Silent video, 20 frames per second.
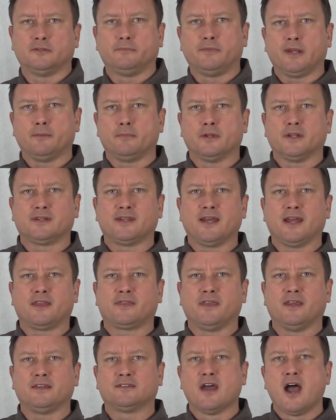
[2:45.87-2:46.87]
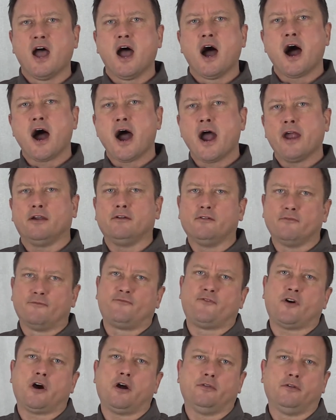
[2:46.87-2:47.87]
to be able to take things higher and
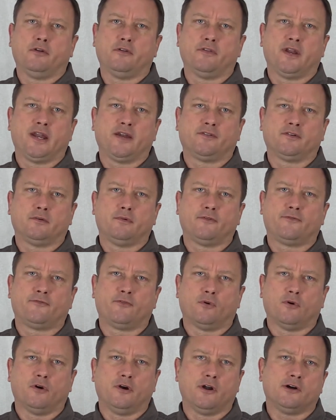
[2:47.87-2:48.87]
farther than ever before.